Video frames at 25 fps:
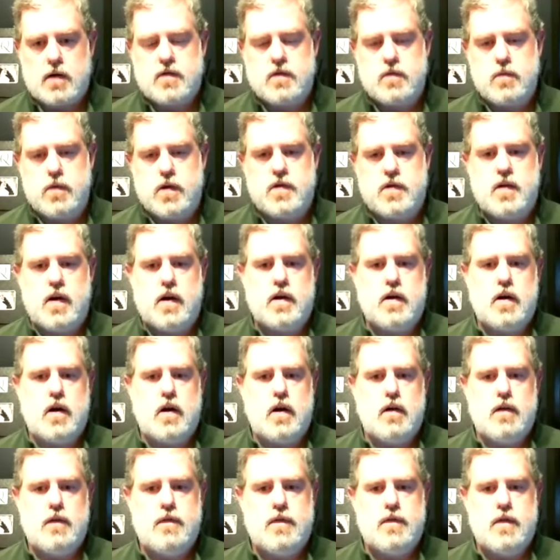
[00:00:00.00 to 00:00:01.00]
So we take
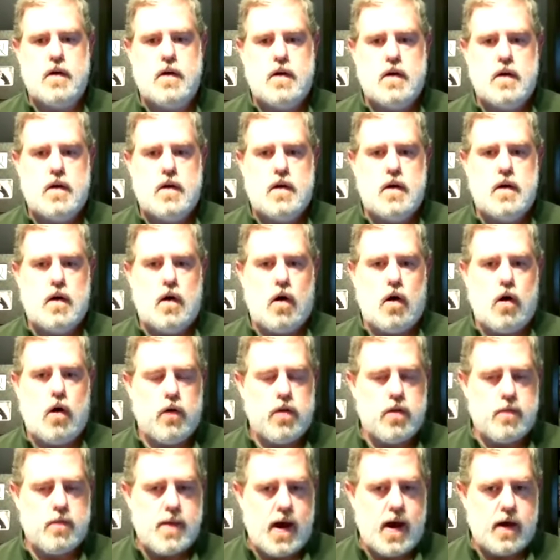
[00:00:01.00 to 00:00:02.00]
care of
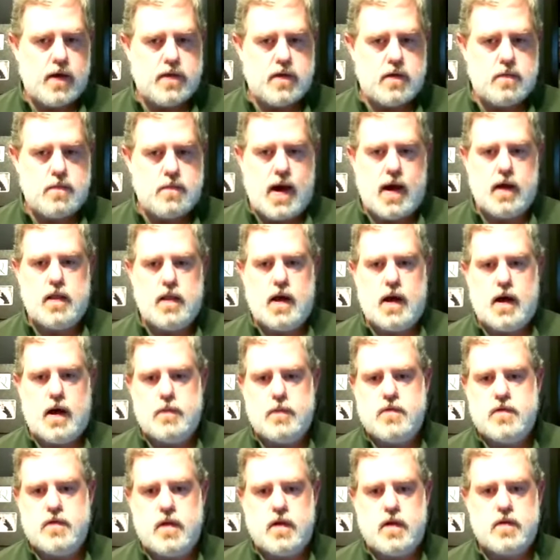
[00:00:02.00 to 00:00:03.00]
all the math in
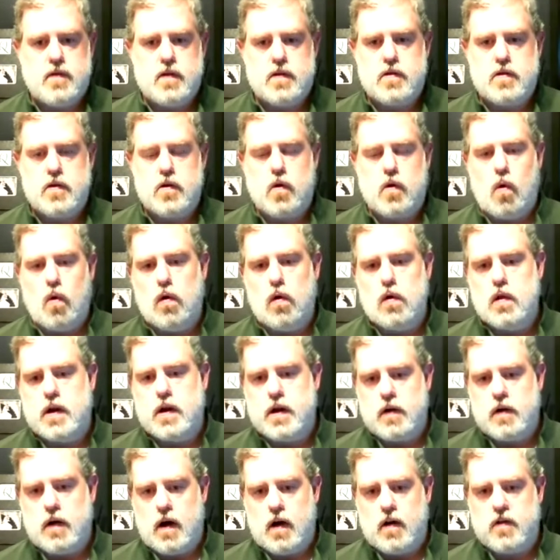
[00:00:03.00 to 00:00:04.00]
MATLAB. So that's like the core
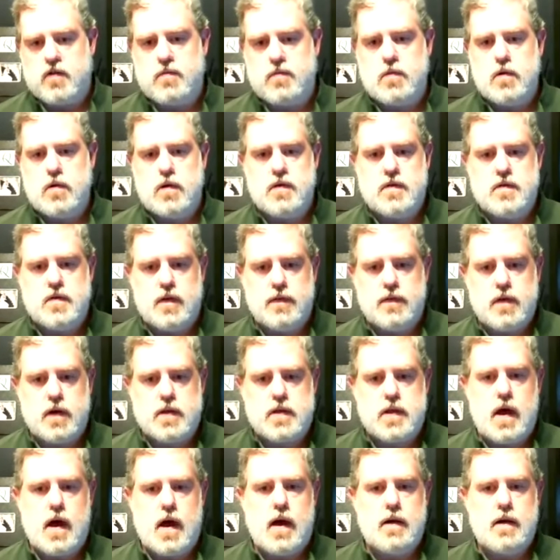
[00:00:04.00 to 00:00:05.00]
linear algebra and stuff
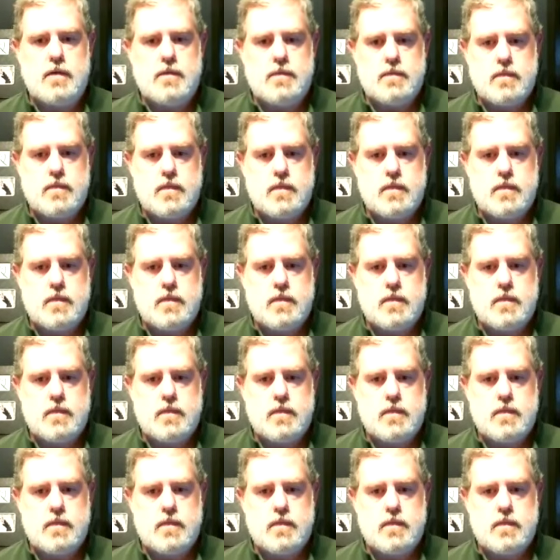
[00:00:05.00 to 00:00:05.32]
like that.